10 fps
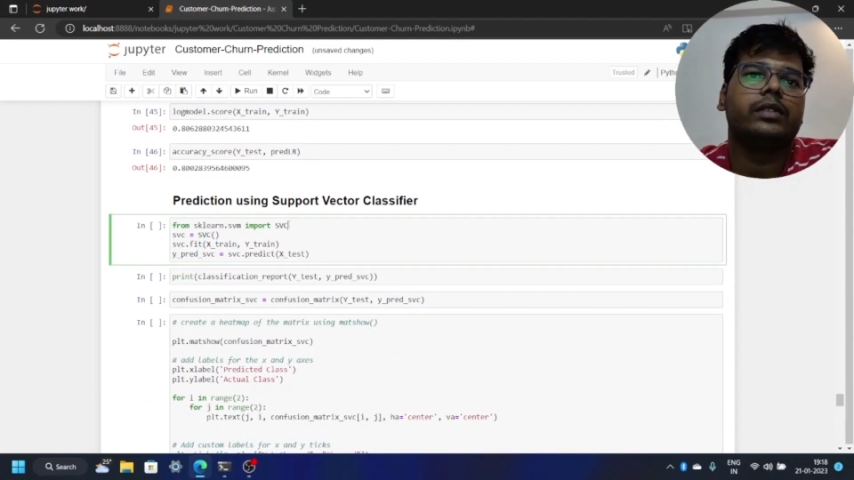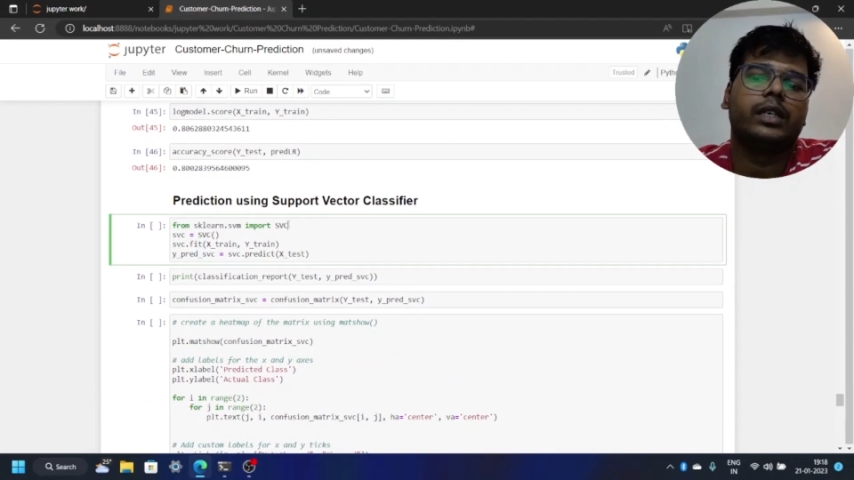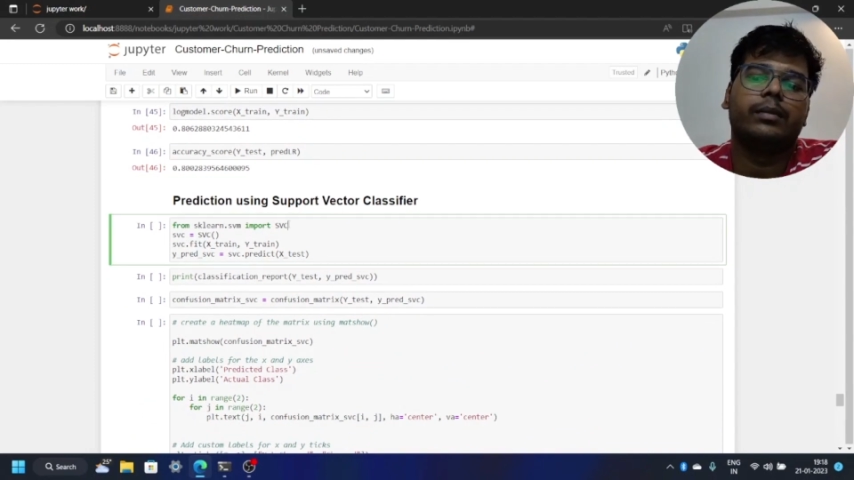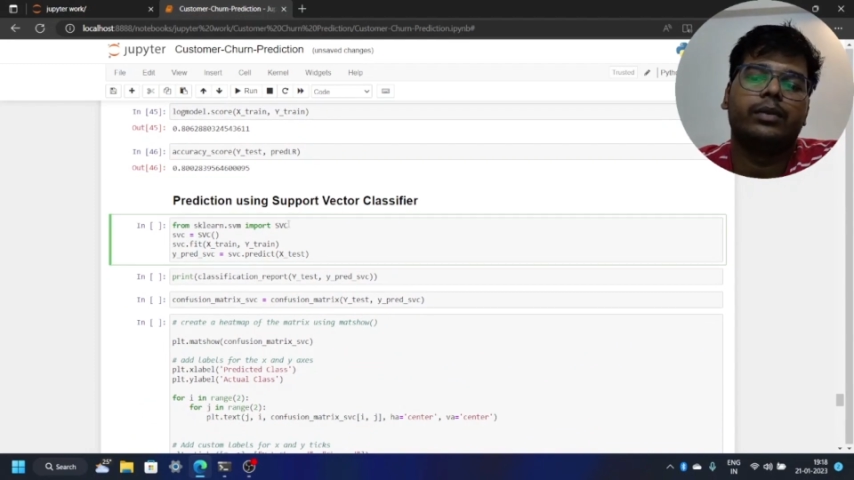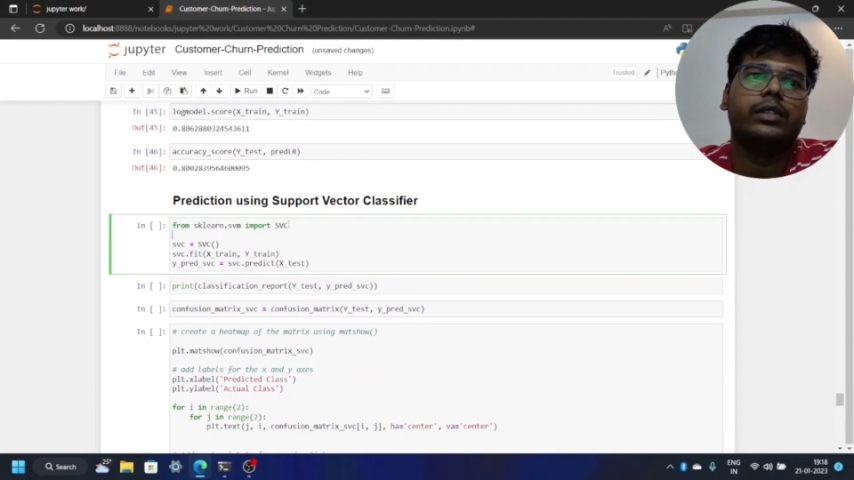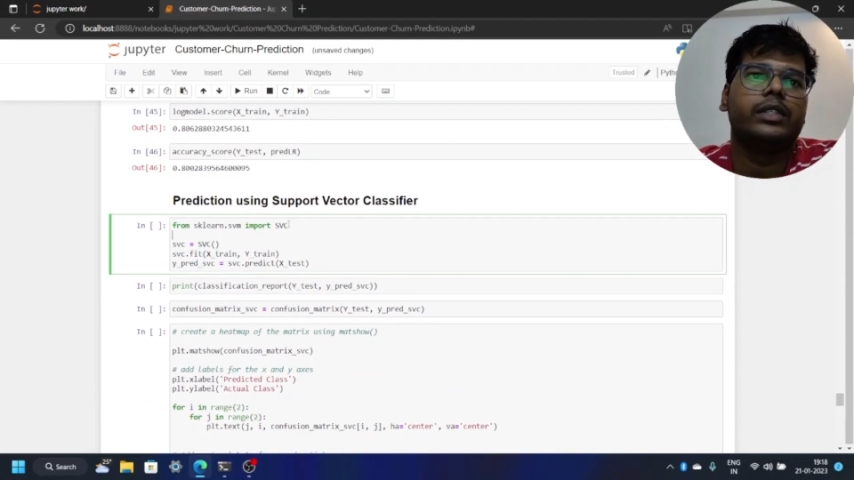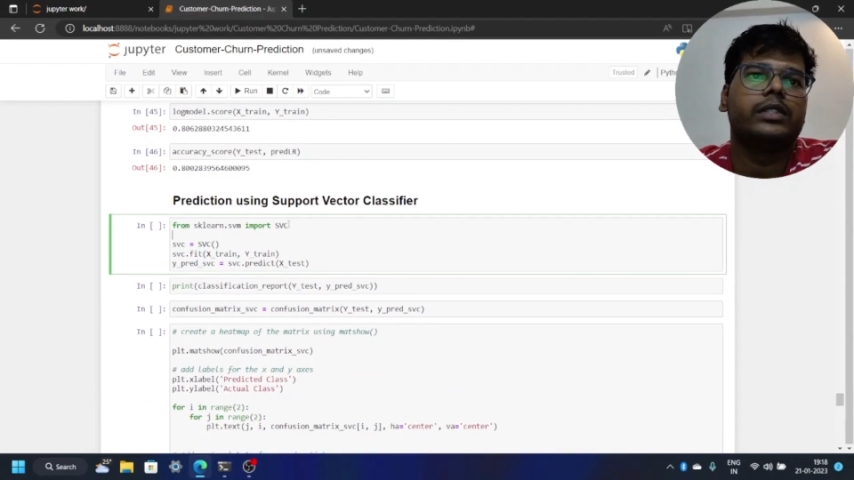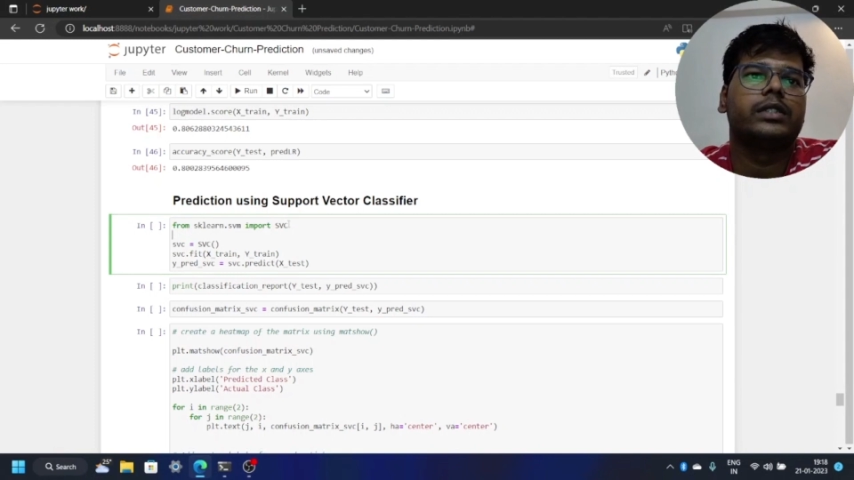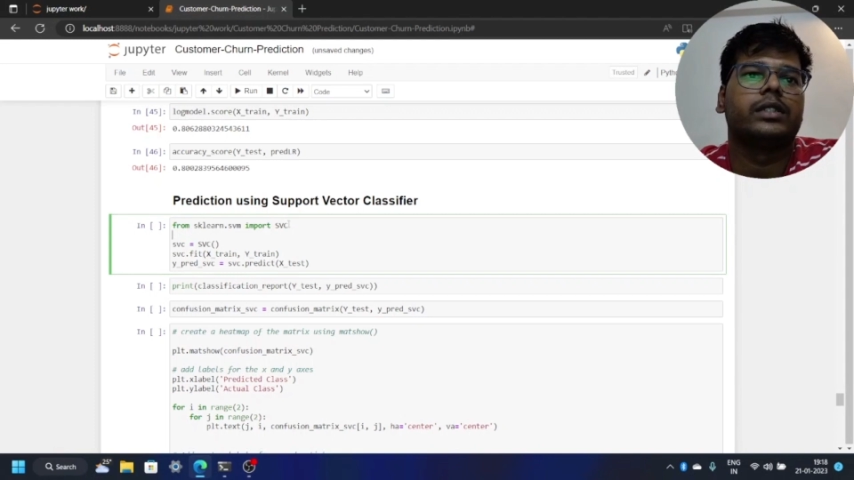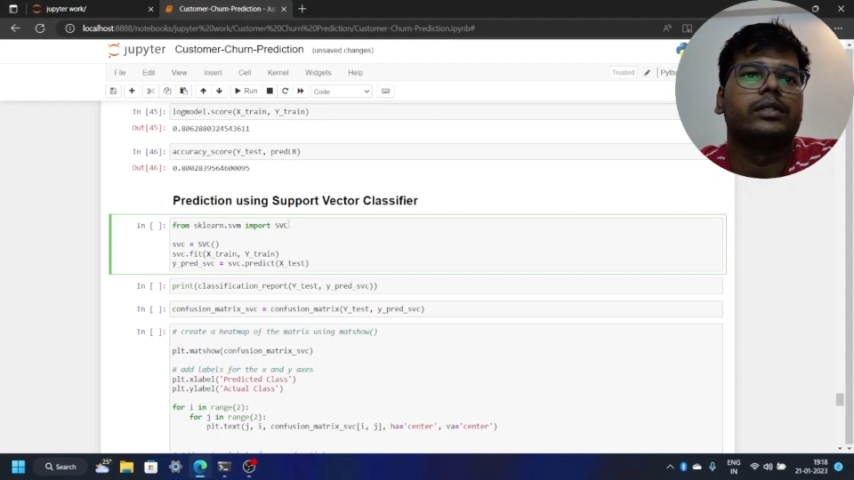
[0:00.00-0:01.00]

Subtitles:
import this